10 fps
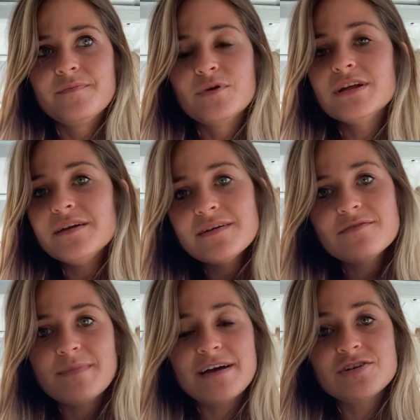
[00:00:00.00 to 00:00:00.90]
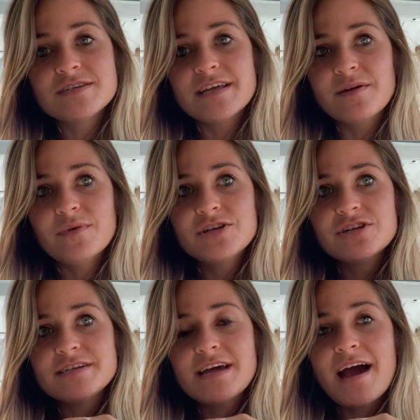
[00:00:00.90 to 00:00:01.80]
we didn't even have a mattress in it. We
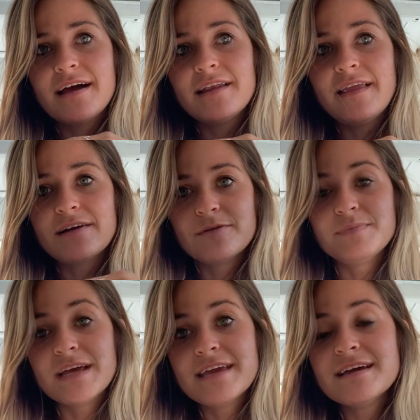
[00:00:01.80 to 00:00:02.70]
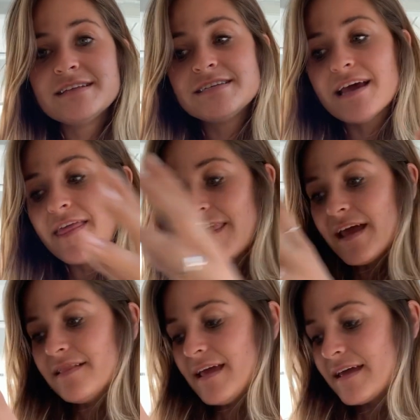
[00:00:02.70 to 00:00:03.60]
just had like our blankets, and
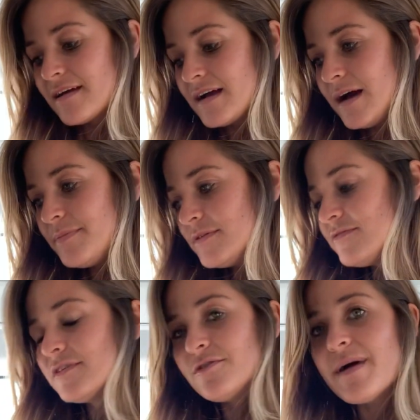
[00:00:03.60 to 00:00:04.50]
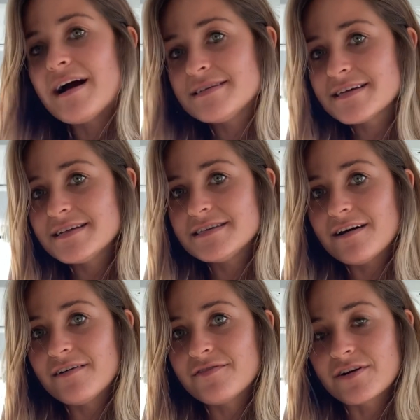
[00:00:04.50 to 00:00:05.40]
then like a couple of little baskets
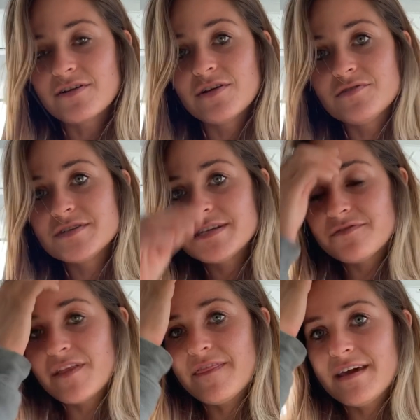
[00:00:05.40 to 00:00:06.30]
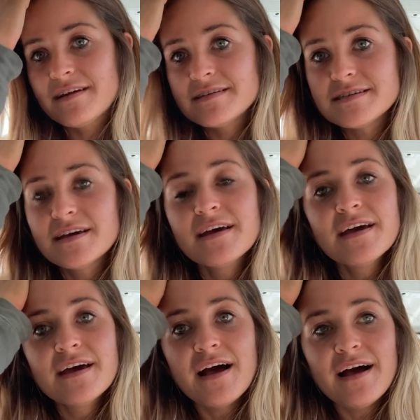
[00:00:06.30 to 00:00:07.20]
of our clothes and different things
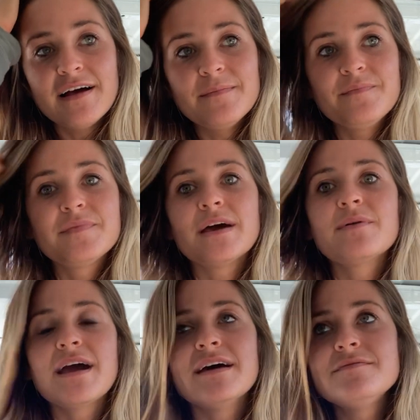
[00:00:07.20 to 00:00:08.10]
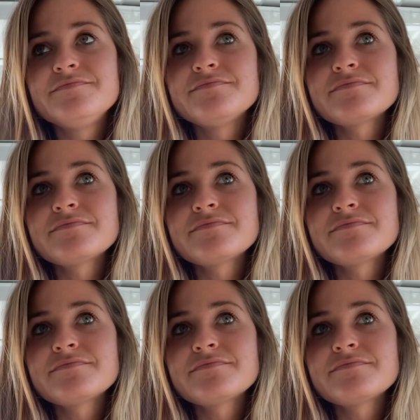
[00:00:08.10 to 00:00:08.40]
that we had.